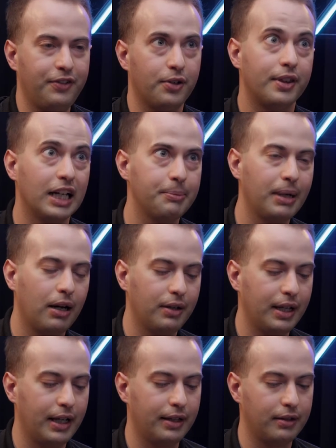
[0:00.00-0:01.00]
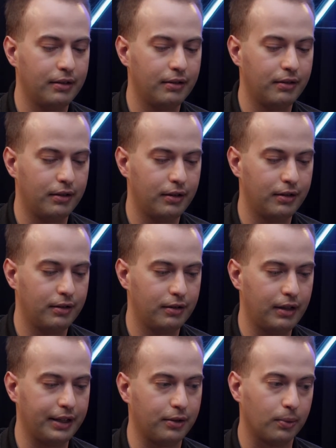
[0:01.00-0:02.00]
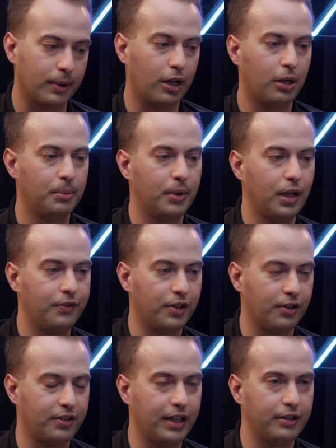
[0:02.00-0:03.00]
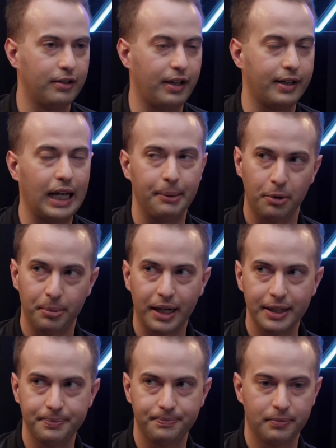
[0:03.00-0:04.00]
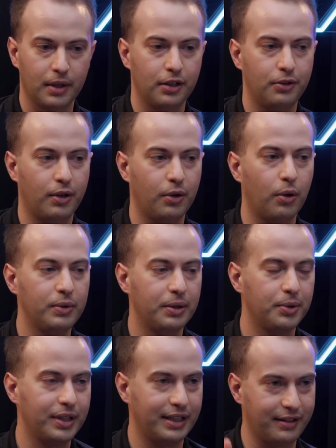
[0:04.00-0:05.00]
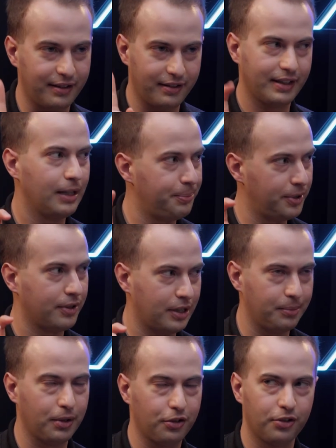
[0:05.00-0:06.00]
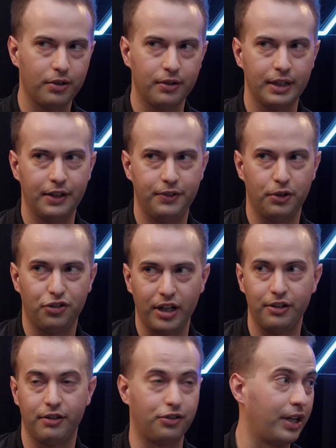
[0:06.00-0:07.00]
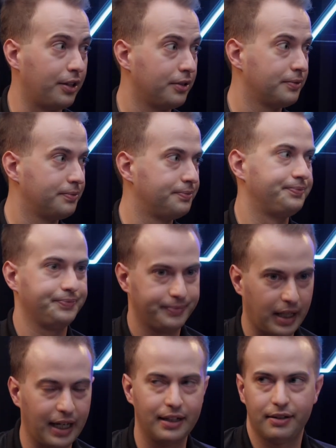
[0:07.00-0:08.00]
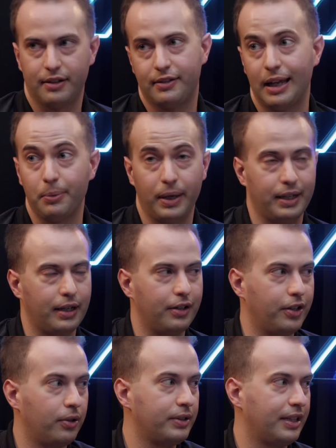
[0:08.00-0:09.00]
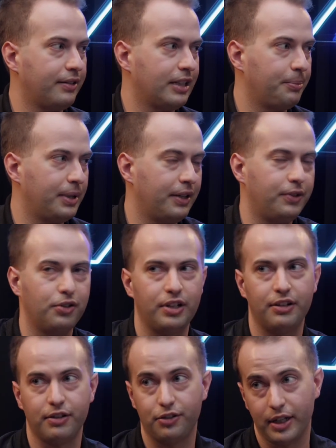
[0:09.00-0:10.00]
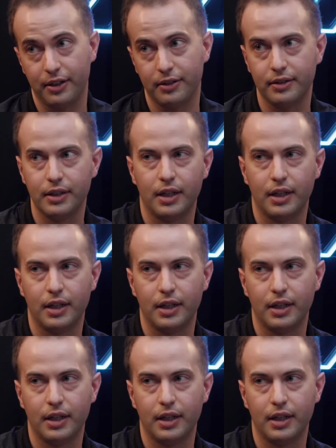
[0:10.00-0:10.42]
you think about it in the realm of your standard cable buy, you can only really skip your commercial if you change the channel. And it's the same way there. You can only skip it if you change the channel.